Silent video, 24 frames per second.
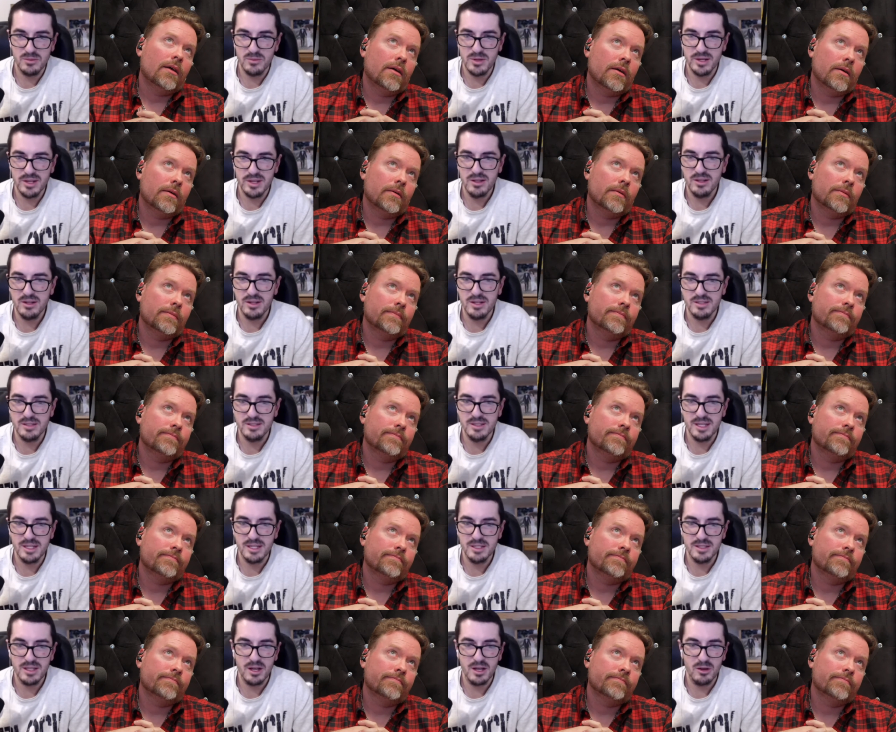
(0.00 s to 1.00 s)
Speaker 1: can realize.
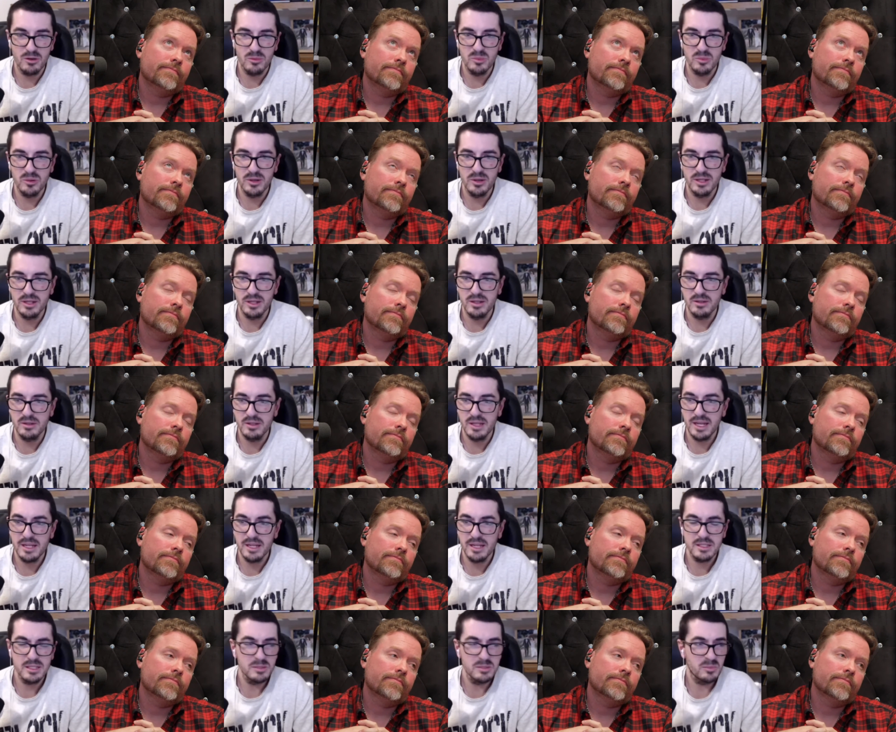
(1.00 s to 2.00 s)
That's the whole point.
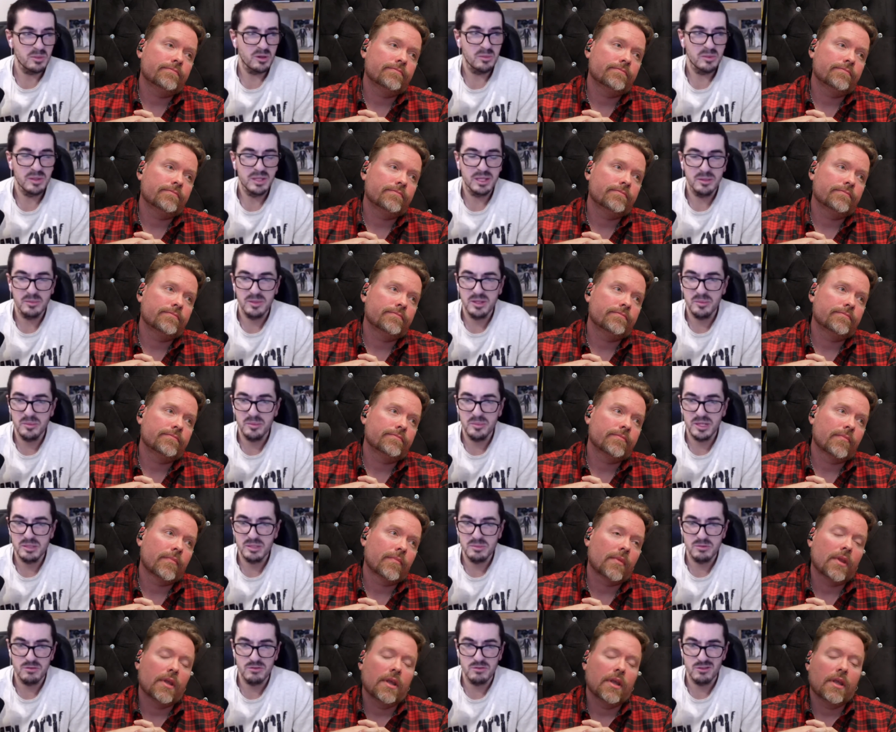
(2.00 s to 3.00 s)
Hex is probably going to be the
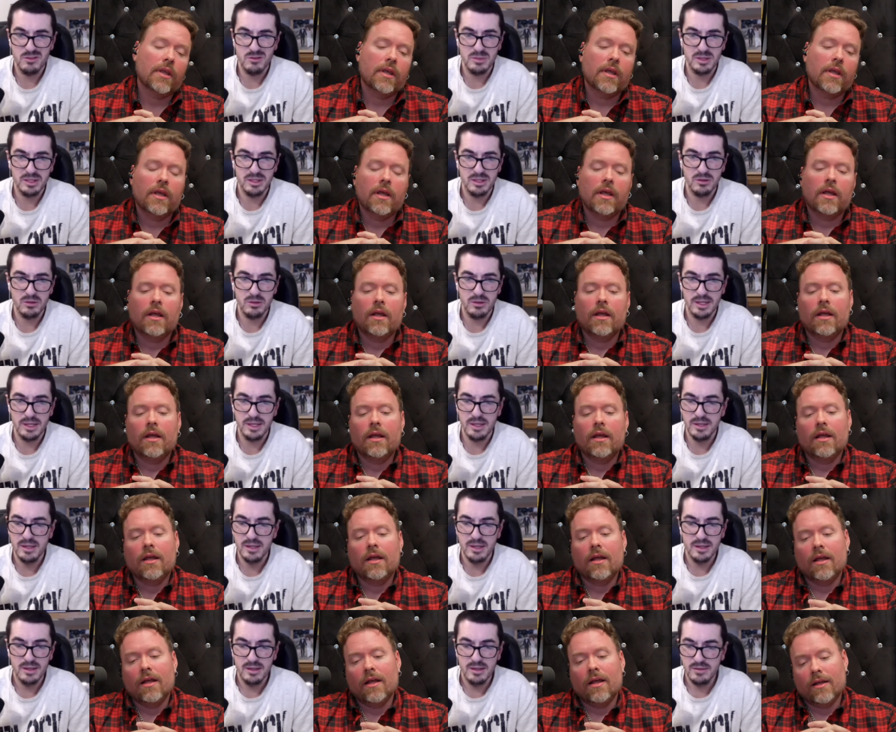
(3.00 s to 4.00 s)
best performing coin
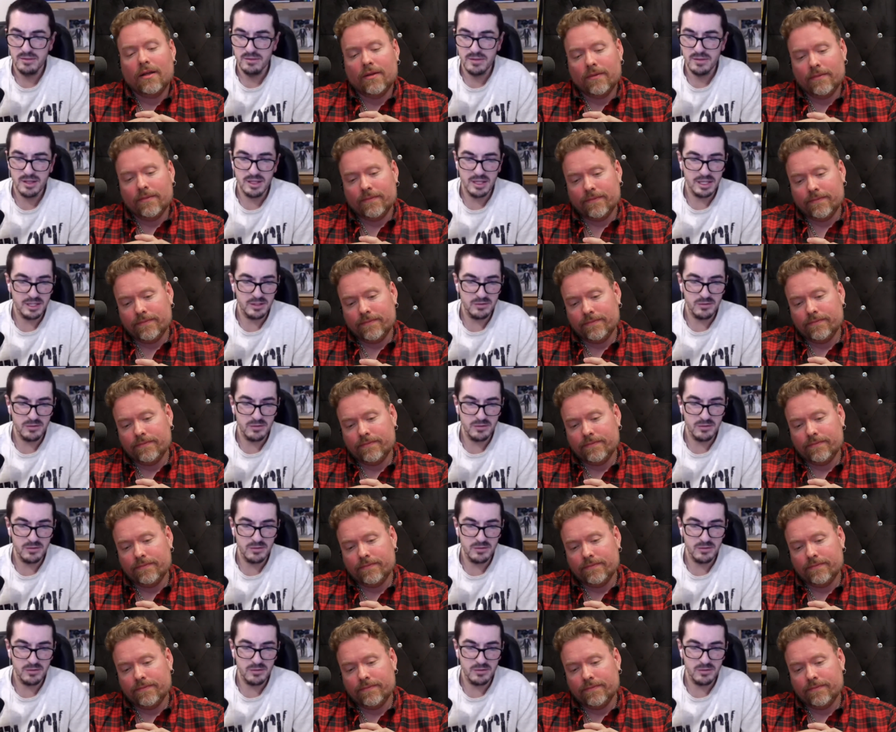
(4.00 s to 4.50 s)
for the